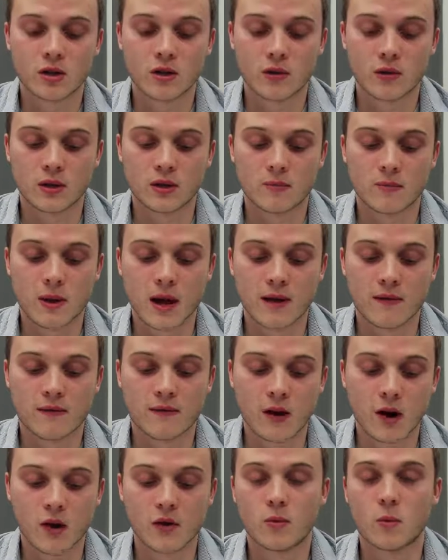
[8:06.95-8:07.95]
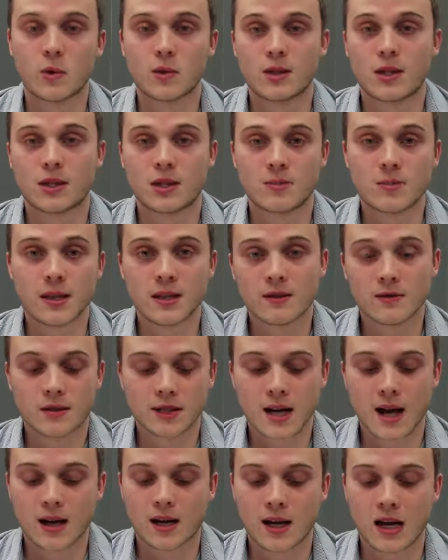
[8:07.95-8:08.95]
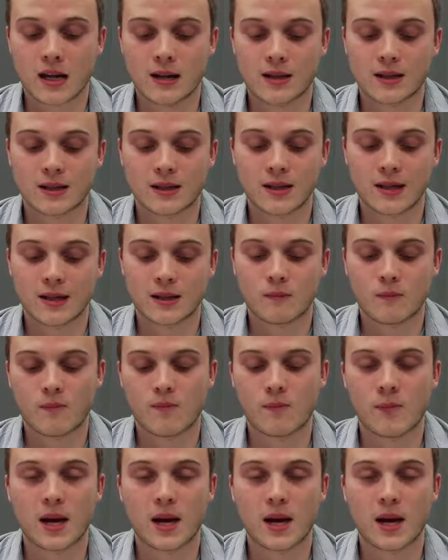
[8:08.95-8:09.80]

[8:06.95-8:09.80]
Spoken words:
so it's by far the most expensive stock in this list,